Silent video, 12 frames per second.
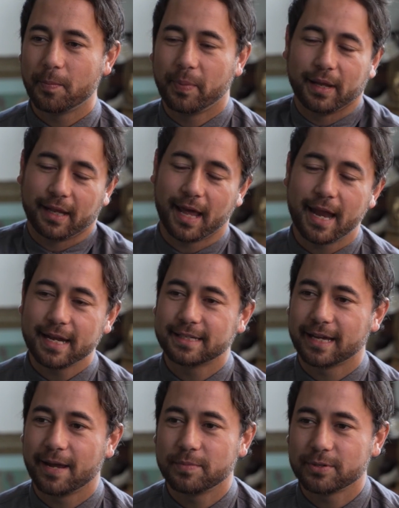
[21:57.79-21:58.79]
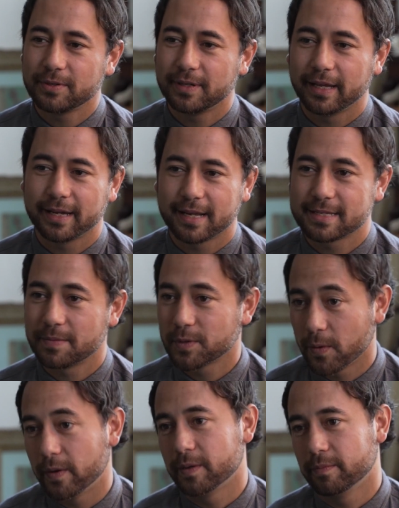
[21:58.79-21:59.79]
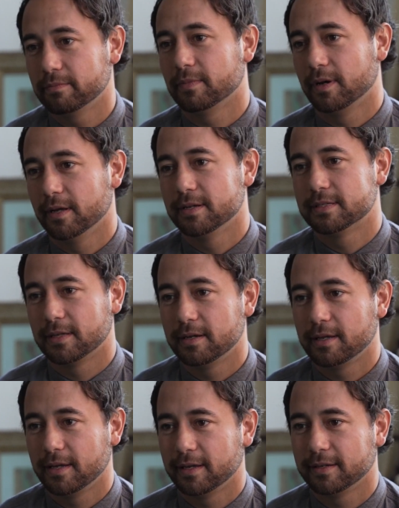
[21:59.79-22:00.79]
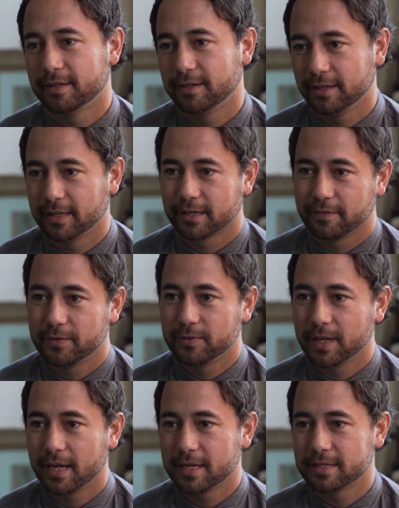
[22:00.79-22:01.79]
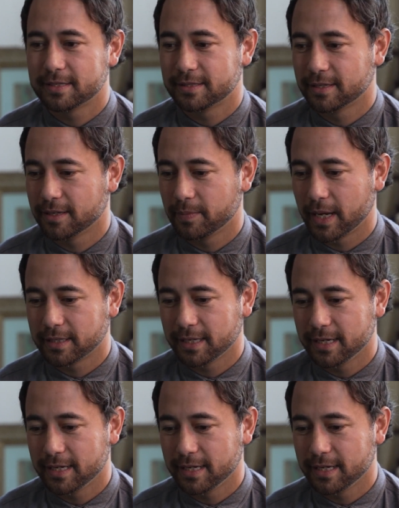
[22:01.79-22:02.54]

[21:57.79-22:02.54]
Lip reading: But anytime, dude, like, because I'm going on Sunday and in like a few days back to